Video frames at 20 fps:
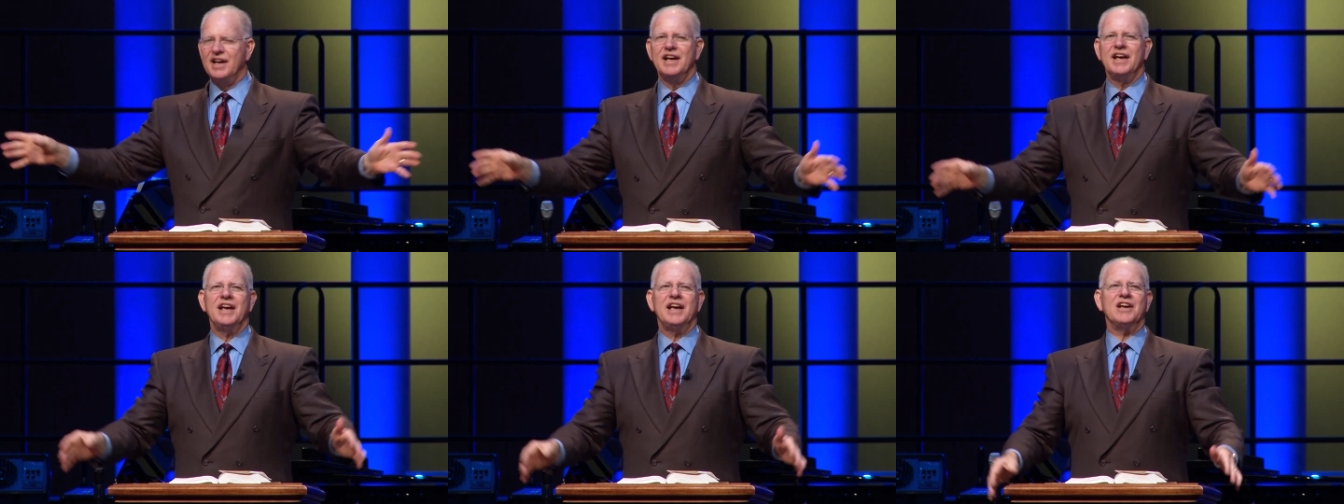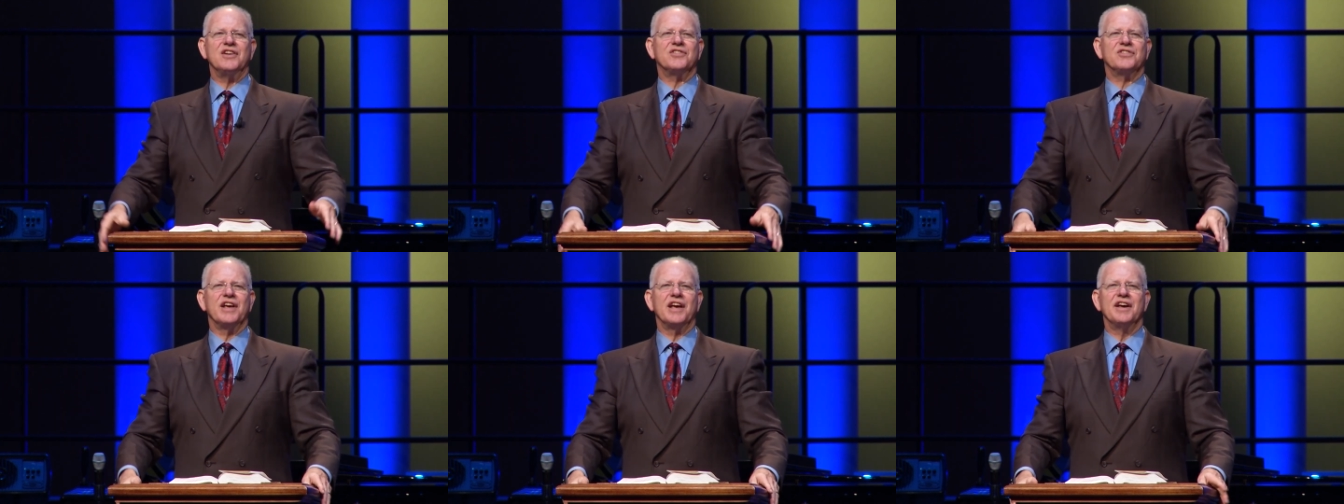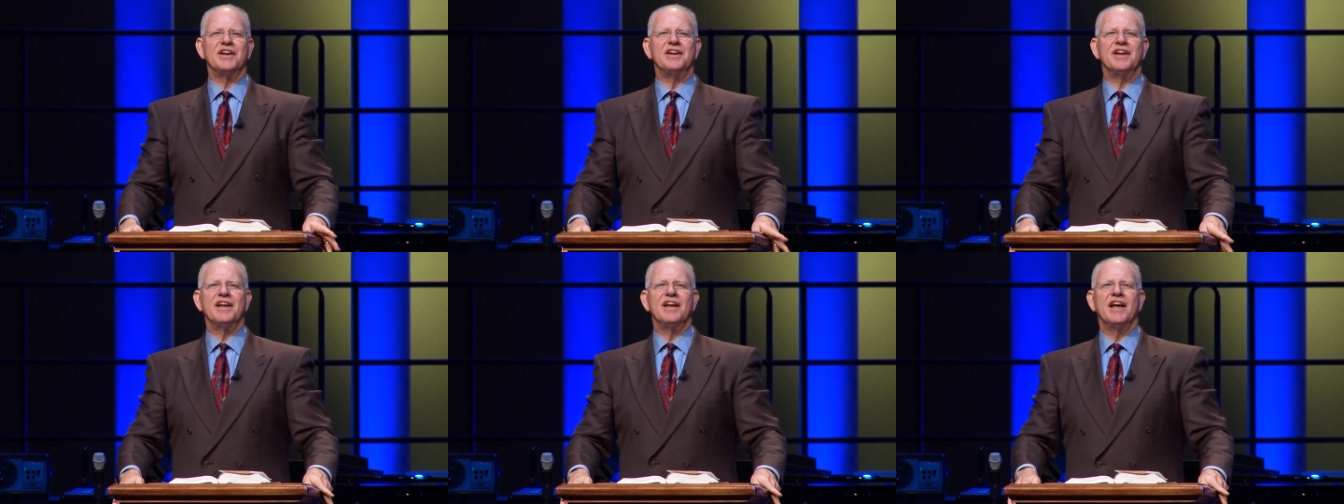He
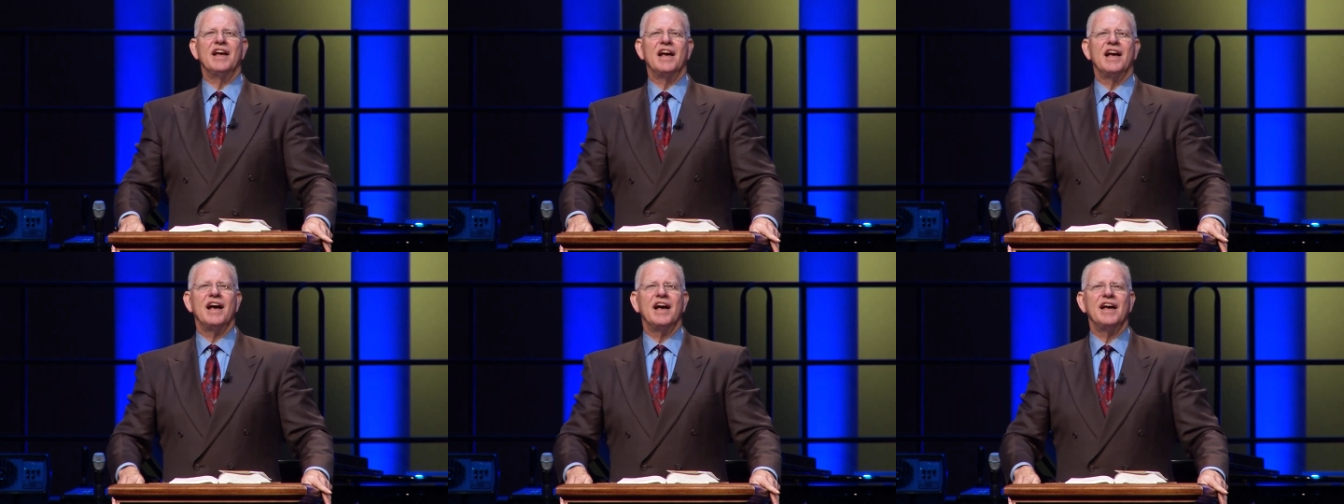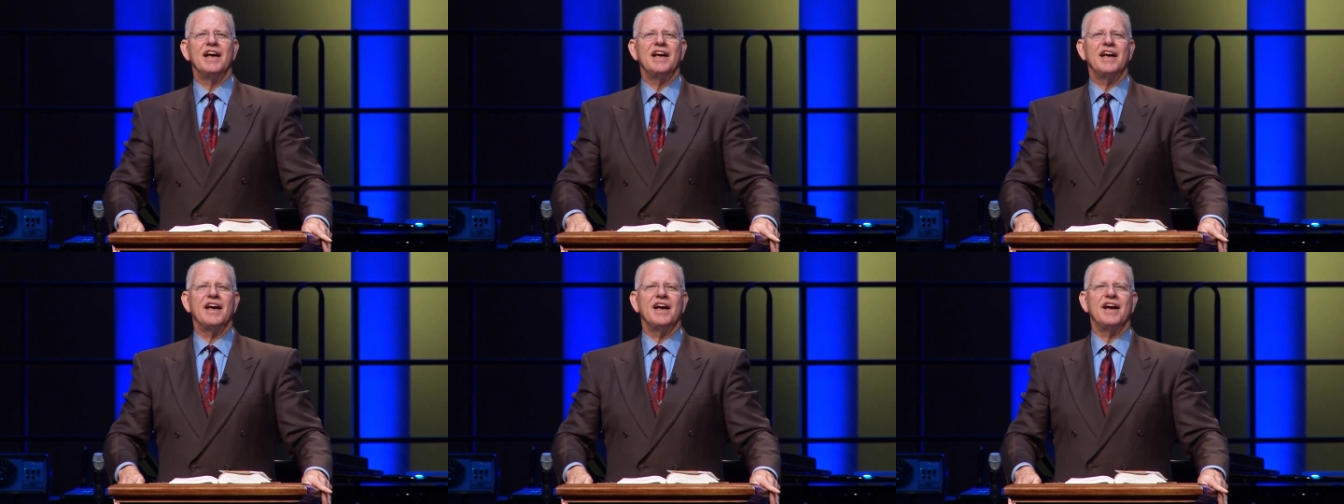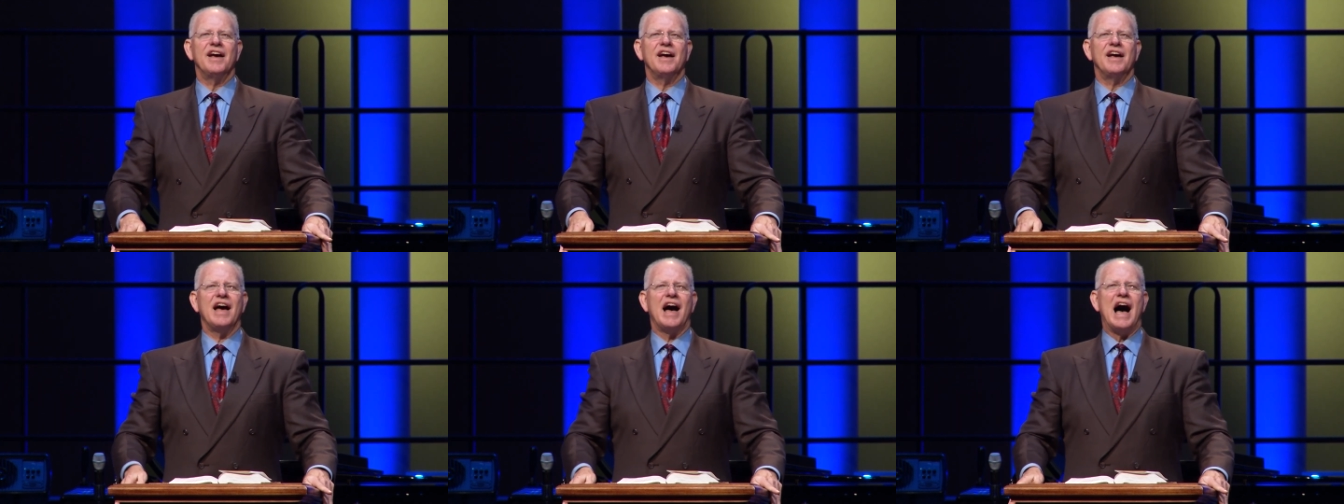said,
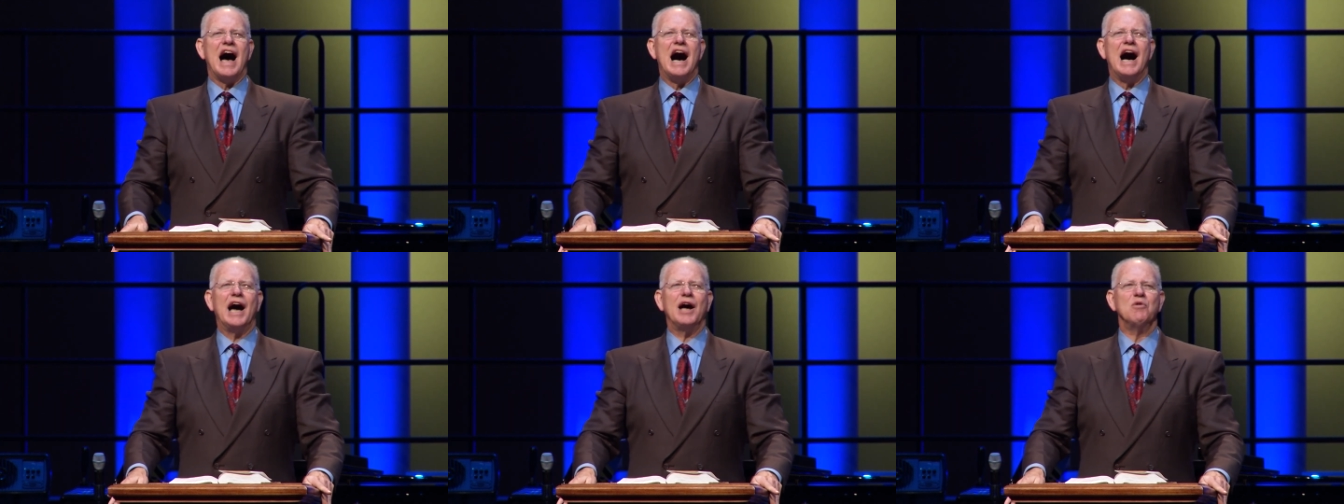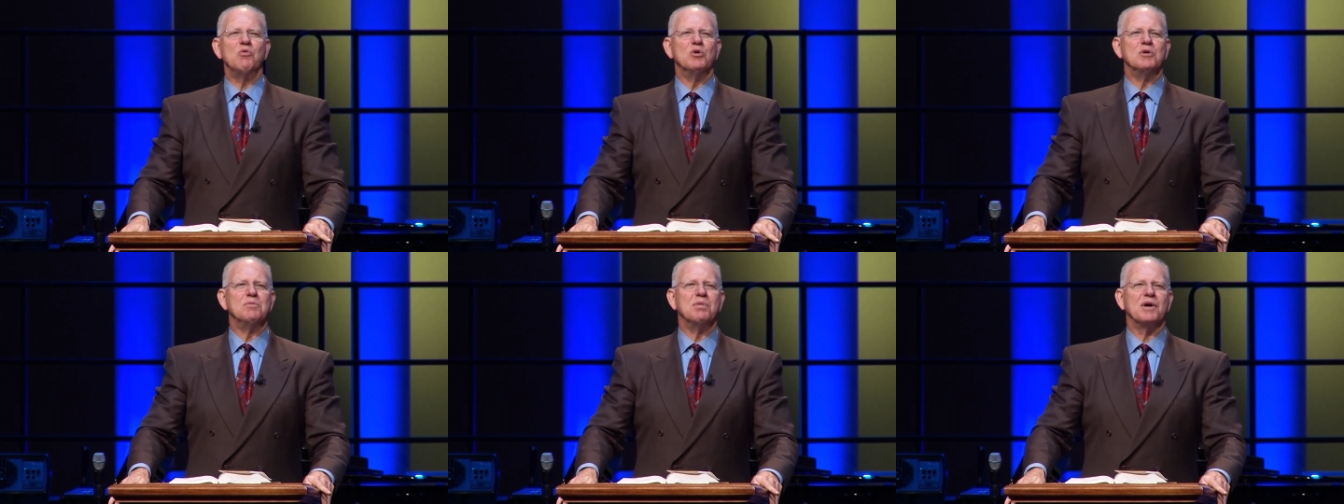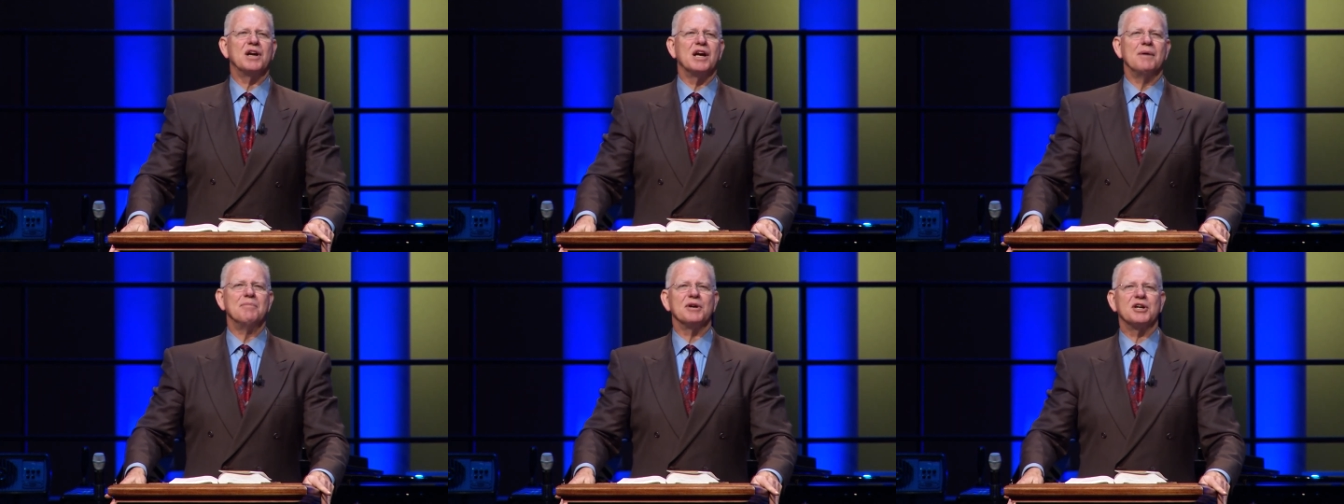I would
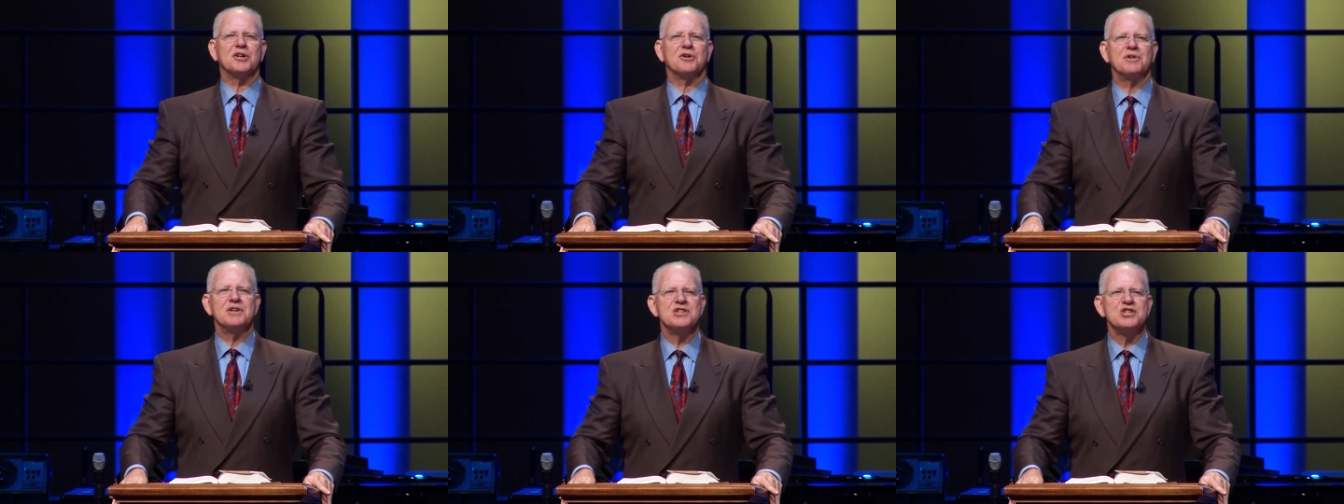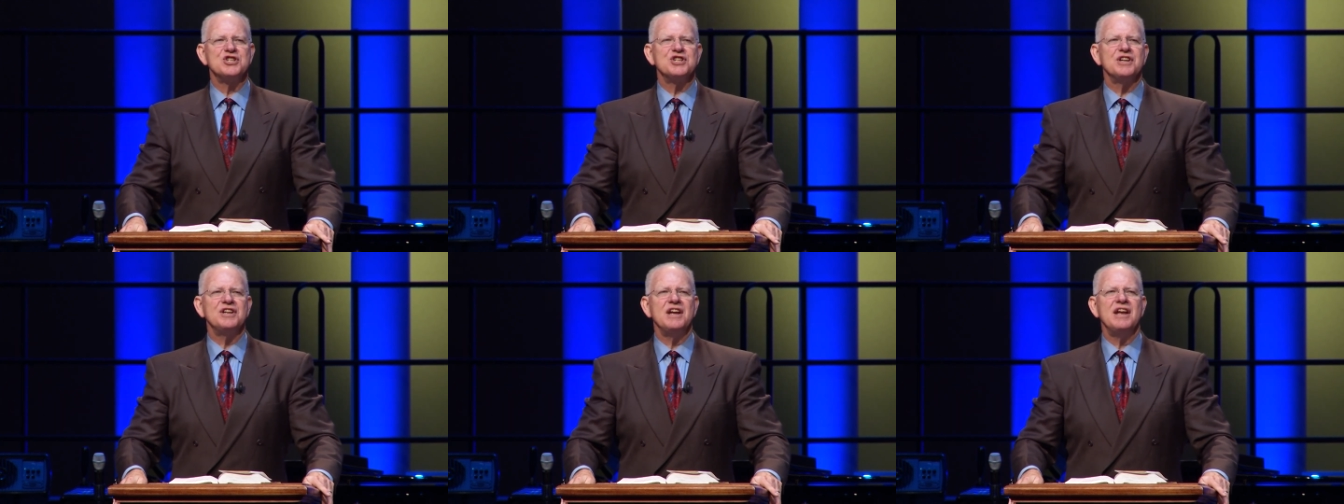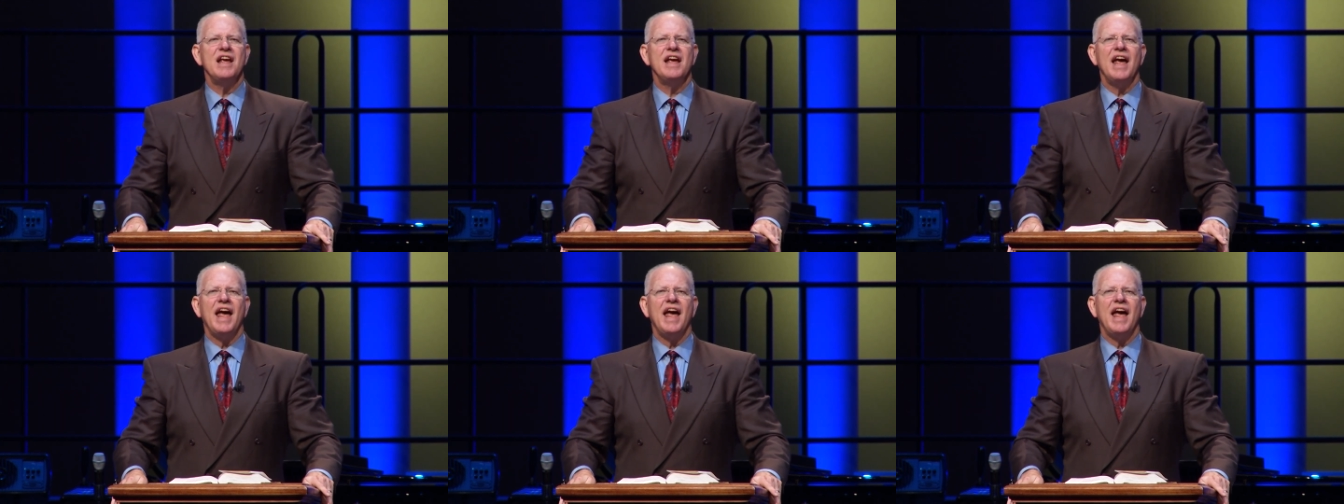become a Christian